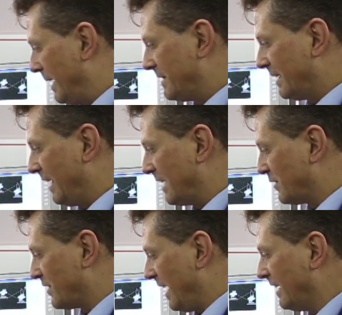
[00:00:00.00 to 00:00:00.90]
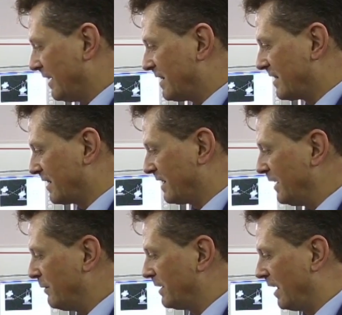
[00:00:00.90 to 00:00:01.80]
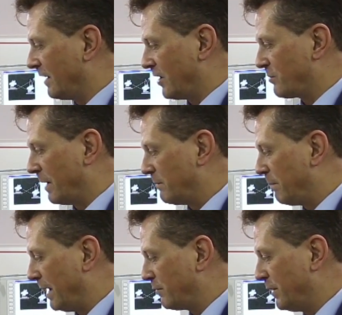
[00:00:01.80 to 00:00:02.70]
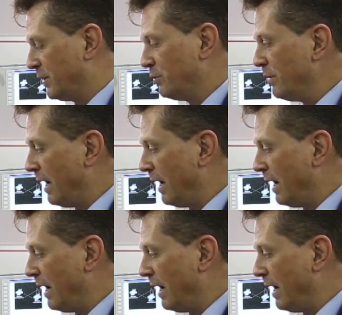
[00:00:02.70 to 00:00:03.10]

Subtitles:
Basically, as you said, this is a sequin attachment, but we